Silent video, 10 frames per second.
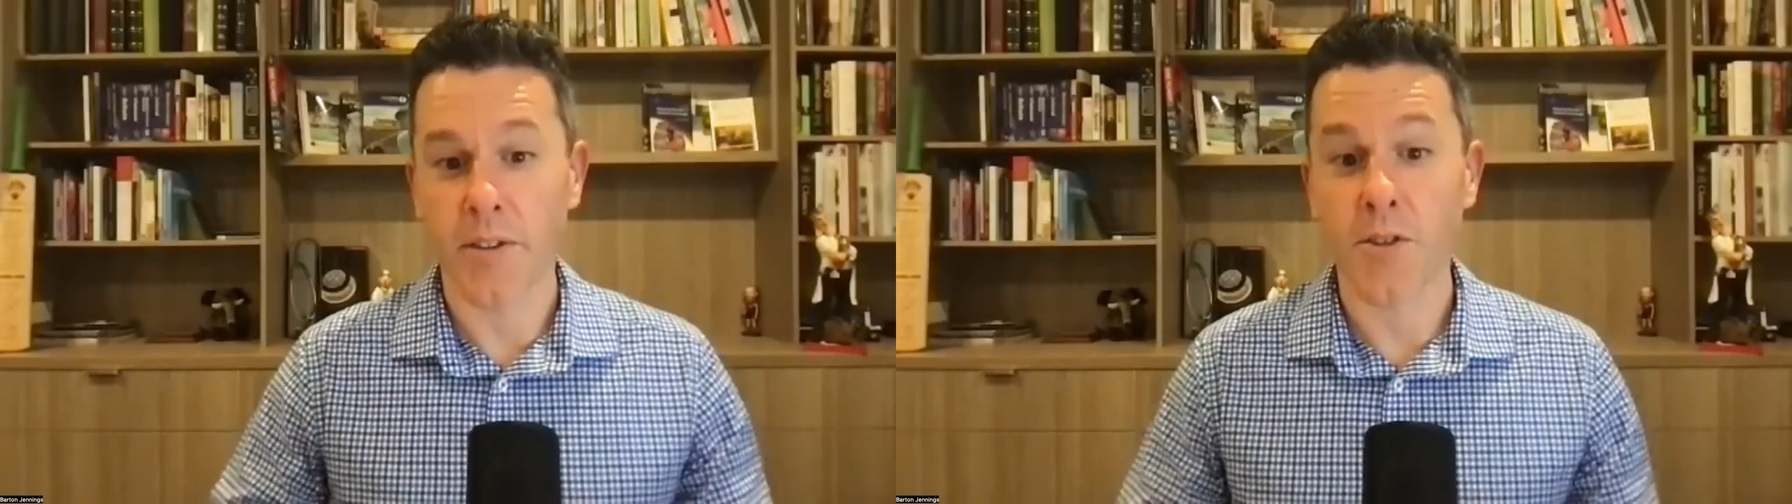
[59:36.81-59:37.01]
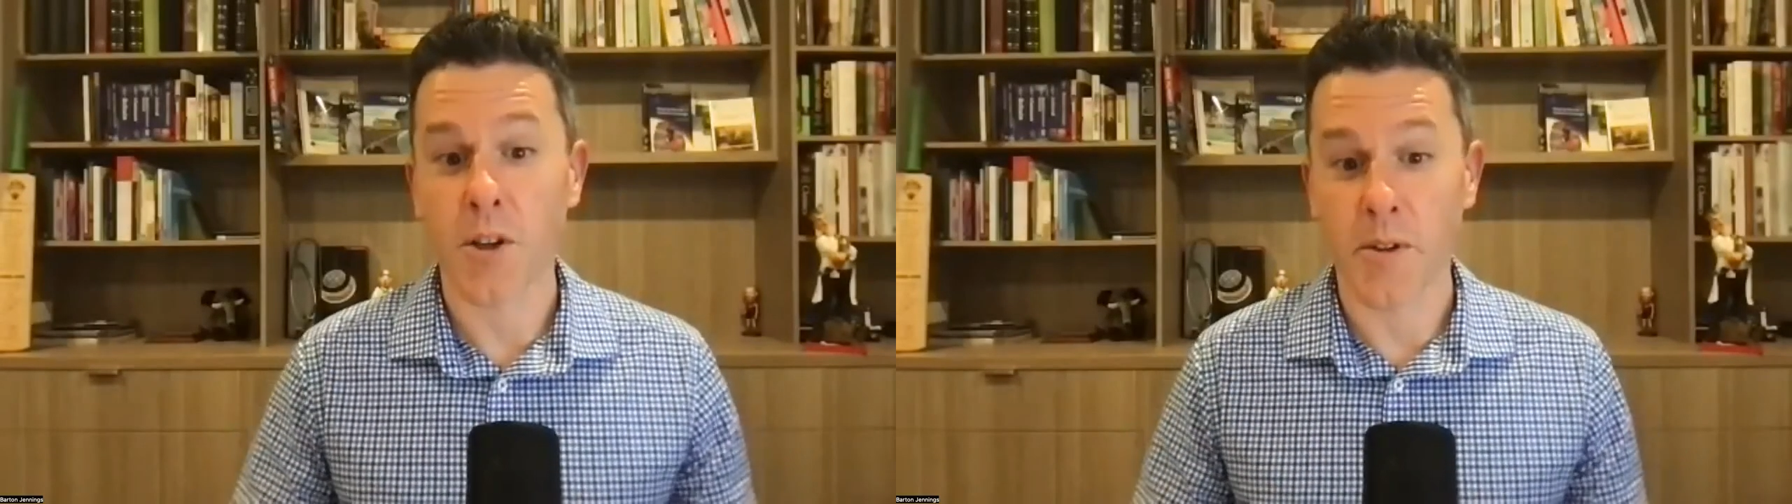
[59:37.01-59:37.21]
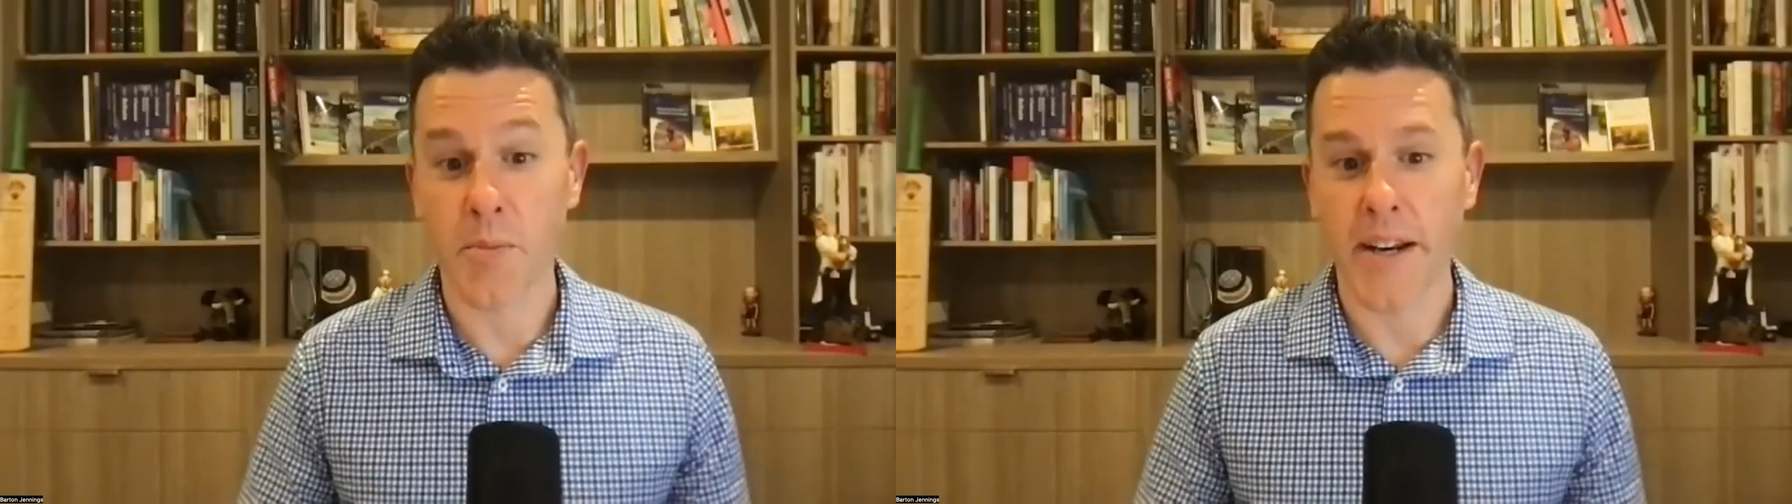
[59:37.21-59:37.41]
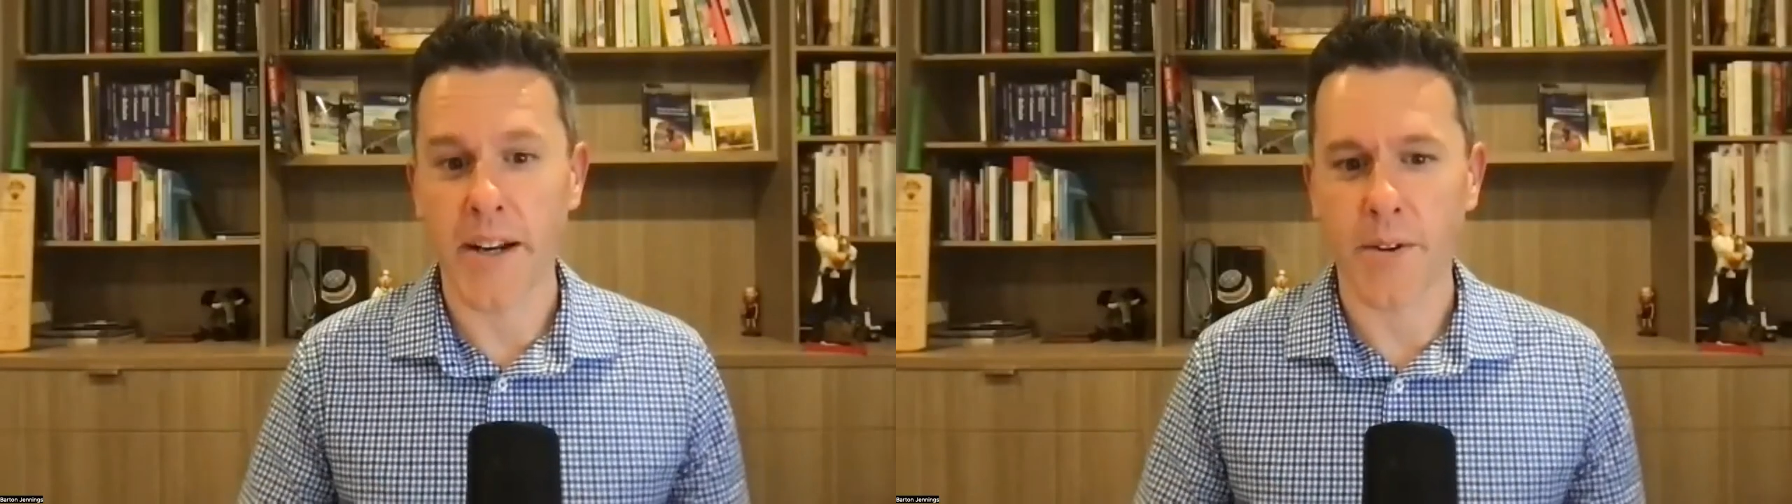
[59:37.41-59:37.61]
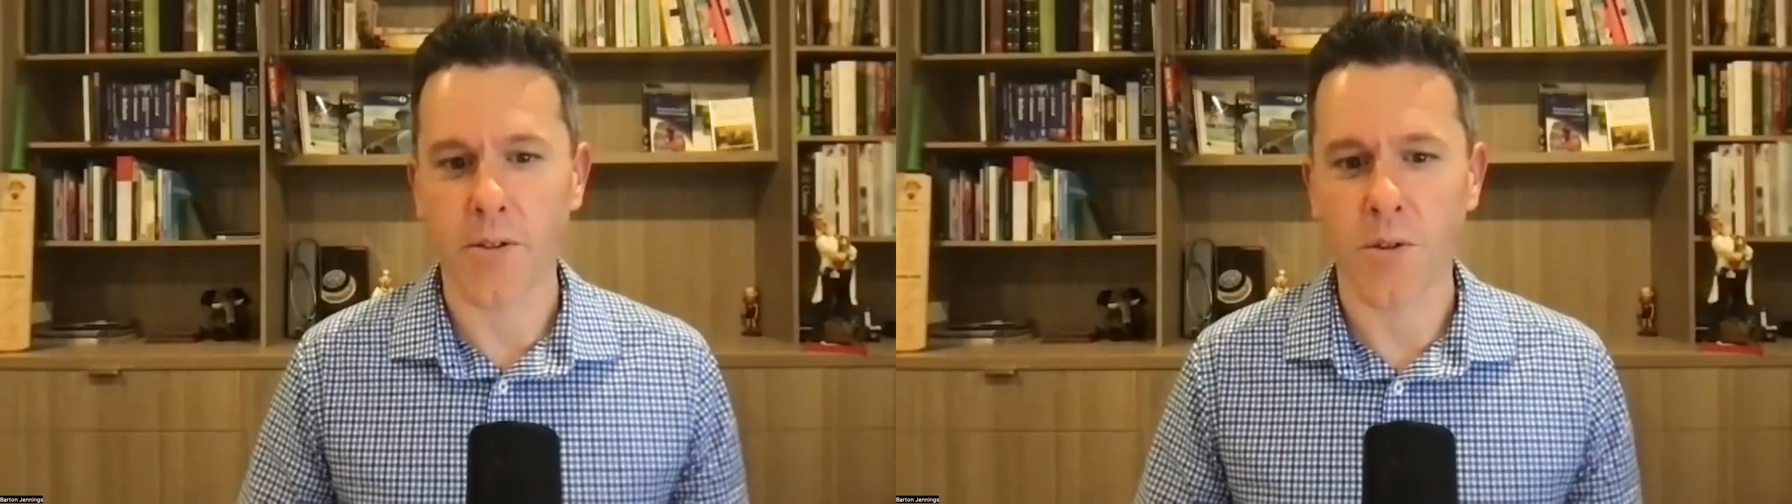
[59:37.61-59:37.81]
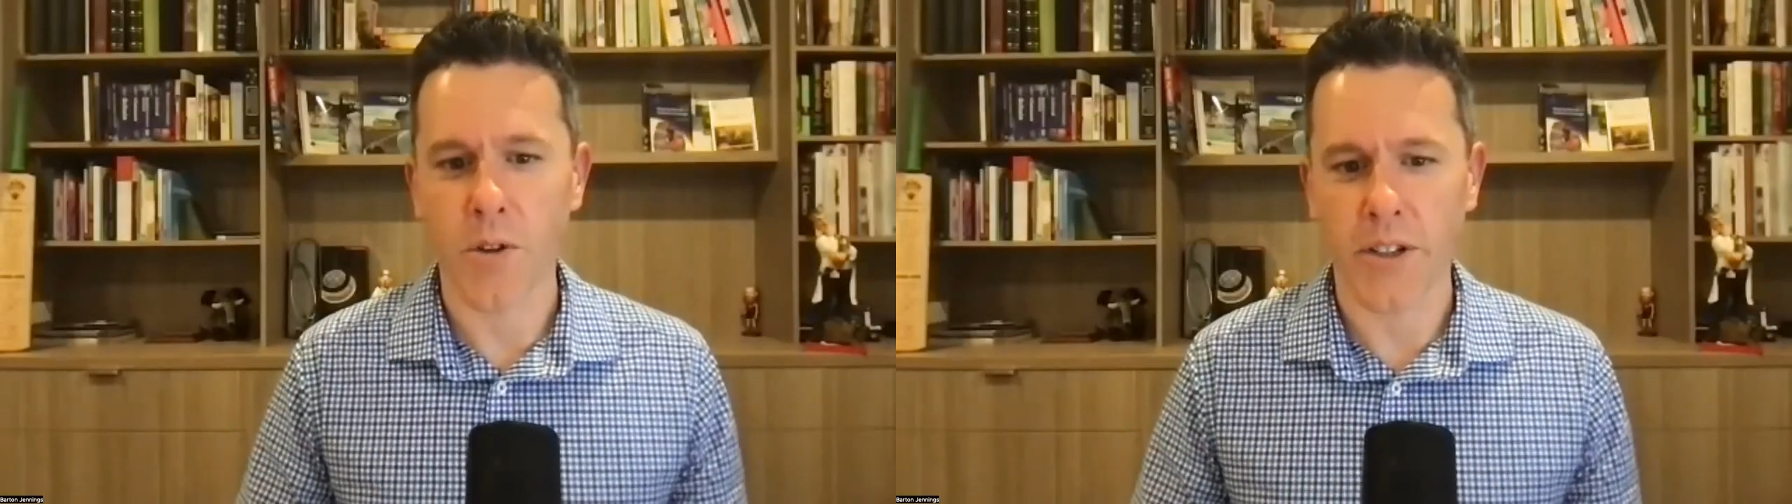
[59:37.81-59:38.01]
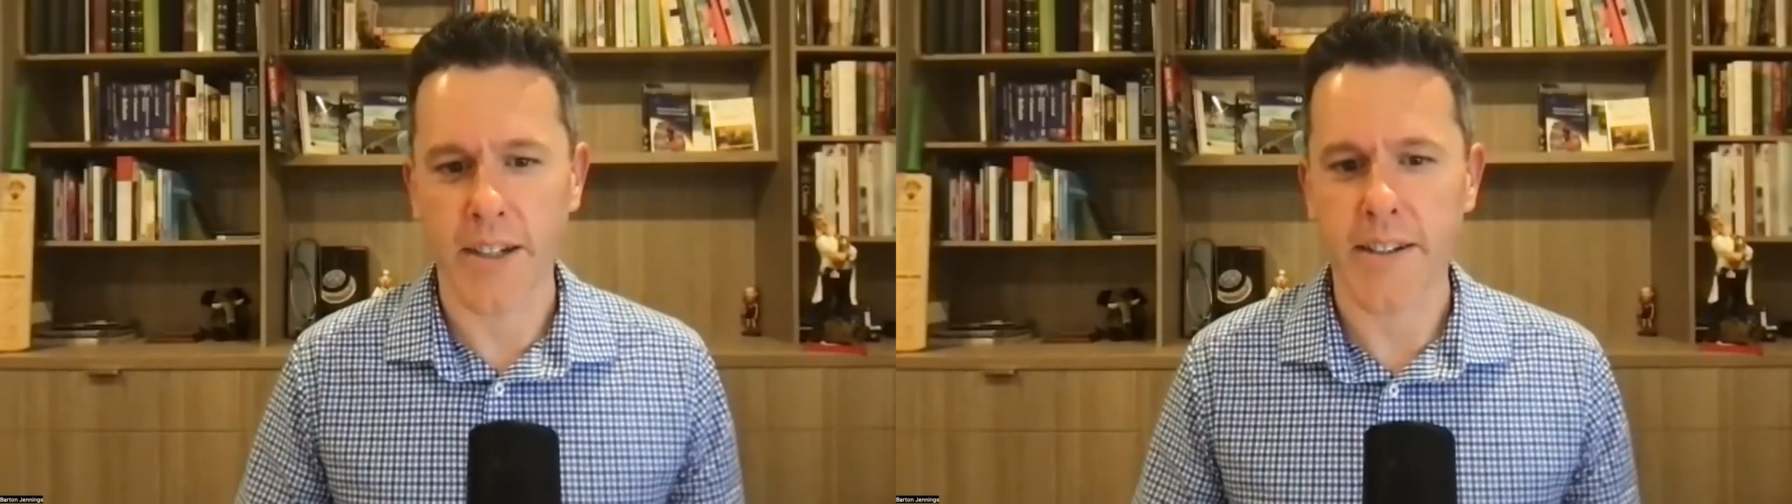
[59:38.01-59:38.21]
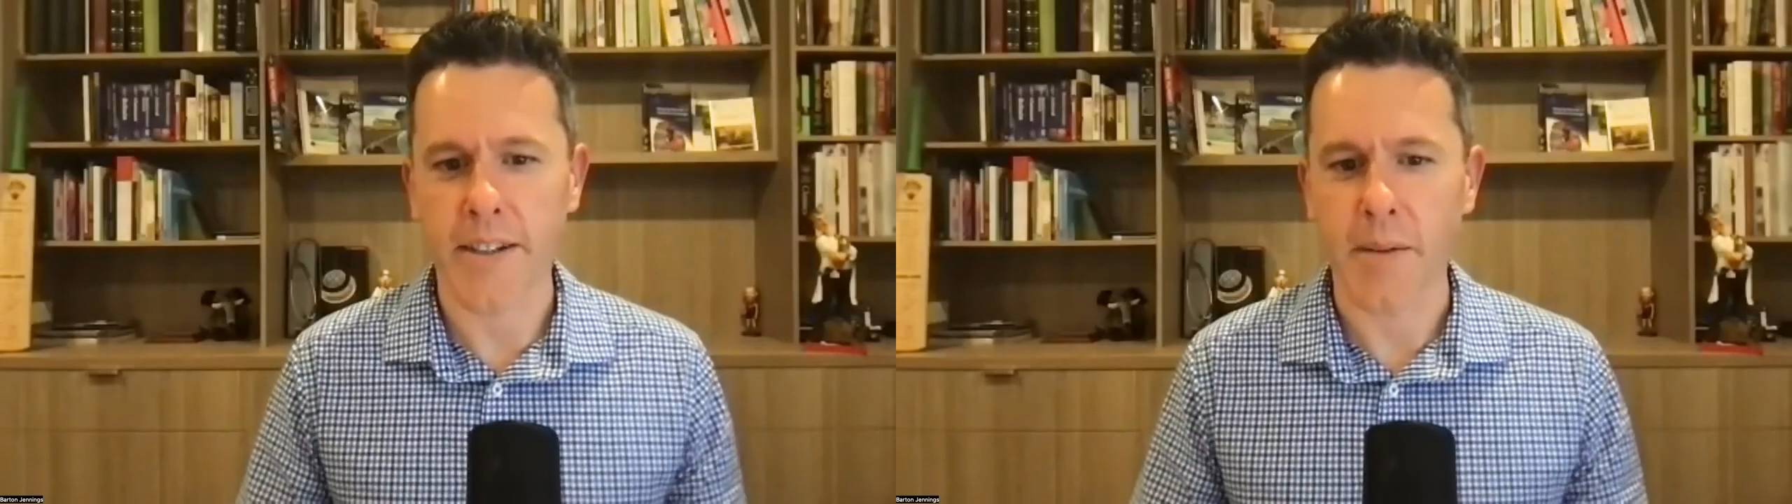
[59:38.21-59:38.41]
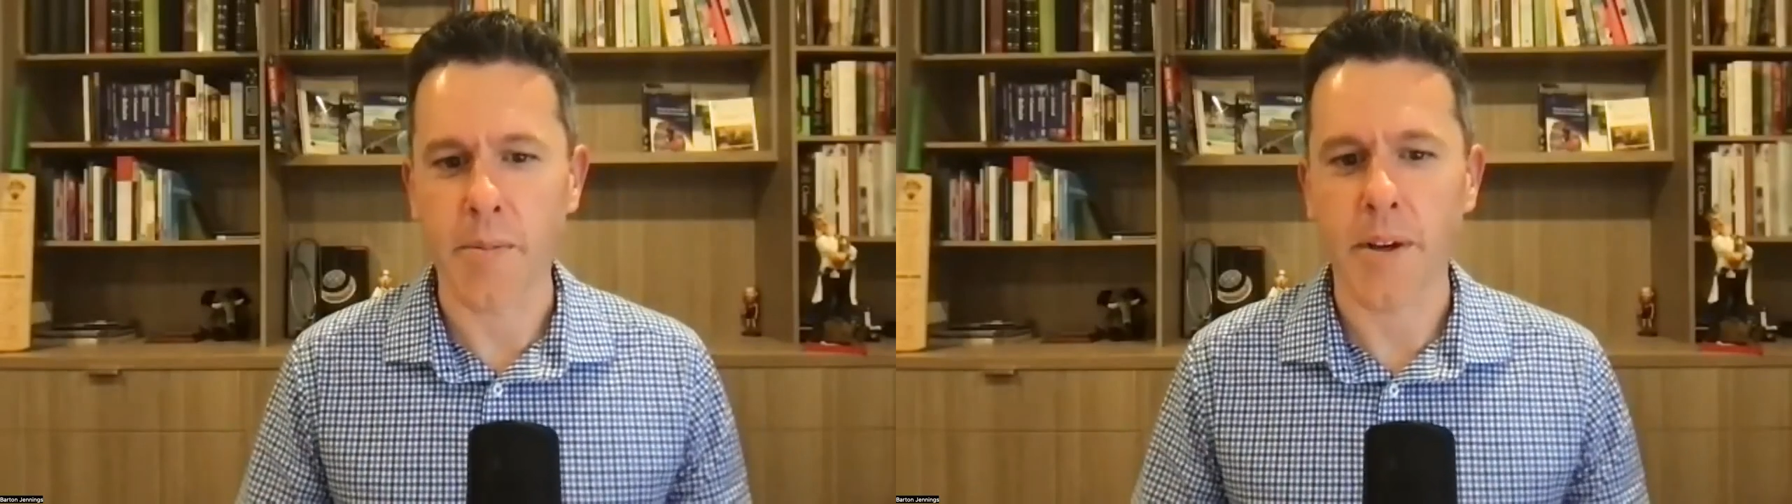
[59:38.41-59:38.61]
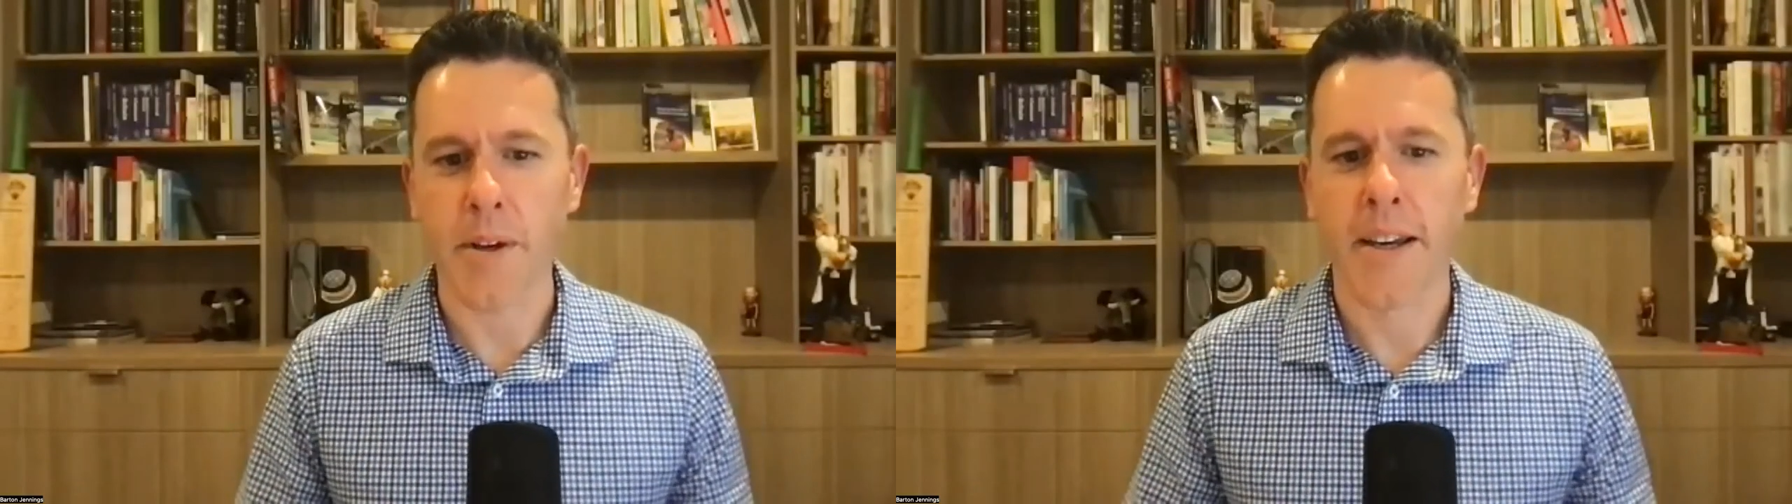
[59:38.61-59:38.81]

so much better with good quality sleep